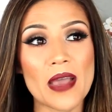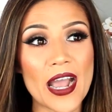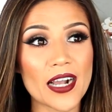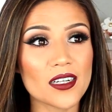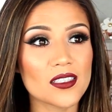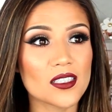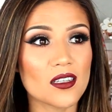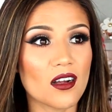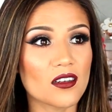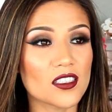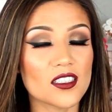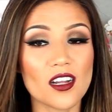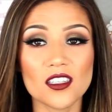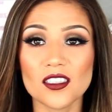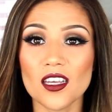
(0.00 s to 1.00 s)
Max,
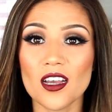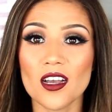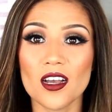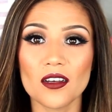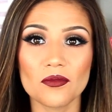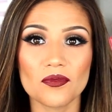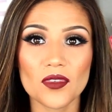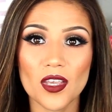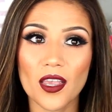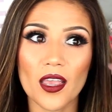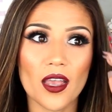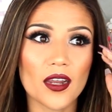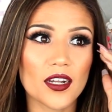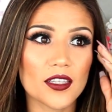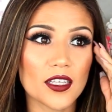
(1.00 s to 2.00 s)
Anastasia,
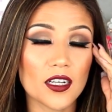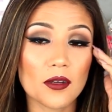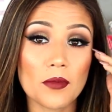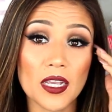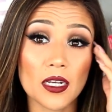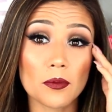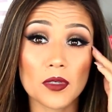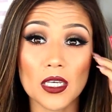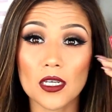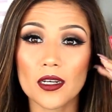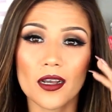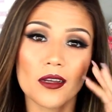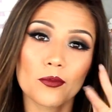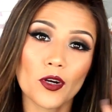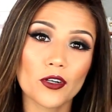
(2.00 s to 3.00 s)
and I think a Makeup
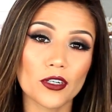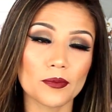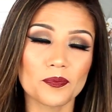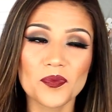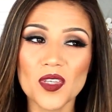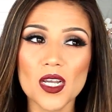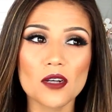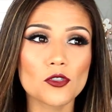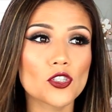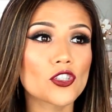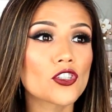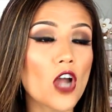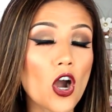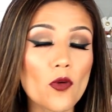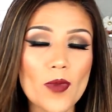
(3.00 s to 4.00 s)
Geek. I broke them. I
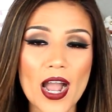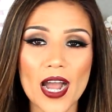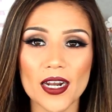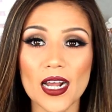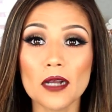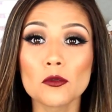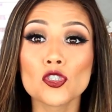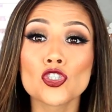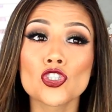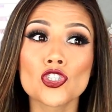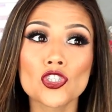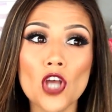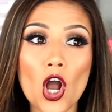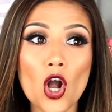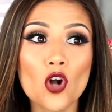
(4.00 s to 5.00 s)
was so mad. I was
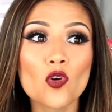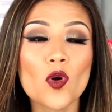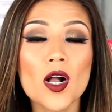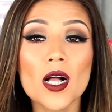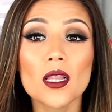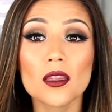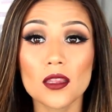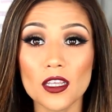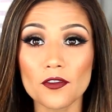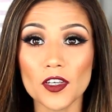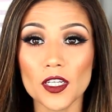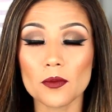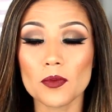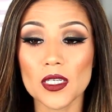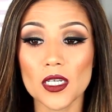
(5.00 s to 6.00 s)
so
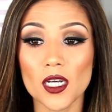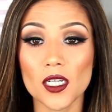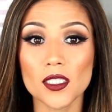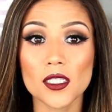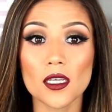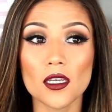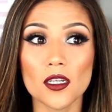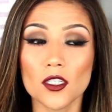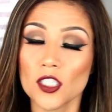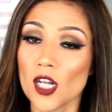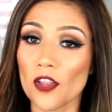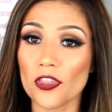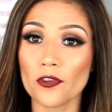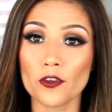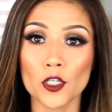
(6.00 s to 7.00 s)
livid because
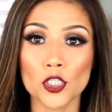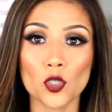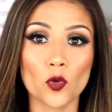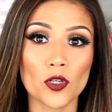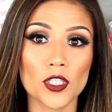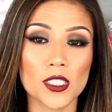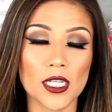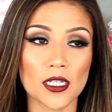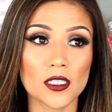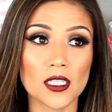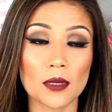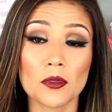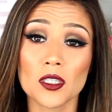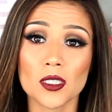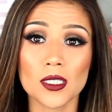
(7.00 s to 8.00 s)
it's not the first or the
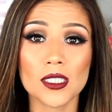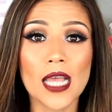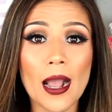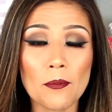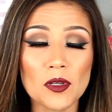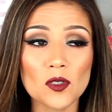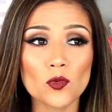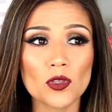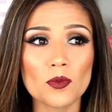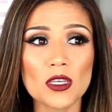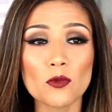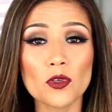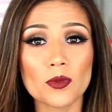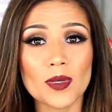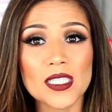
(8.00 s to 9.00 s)
second time that this has happened with
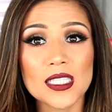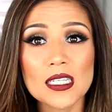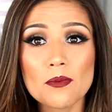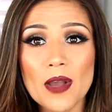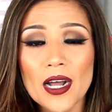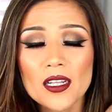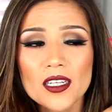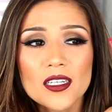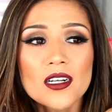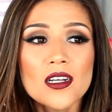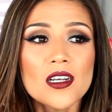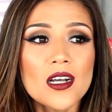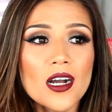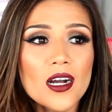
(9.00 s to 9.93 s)
me with my Z palette.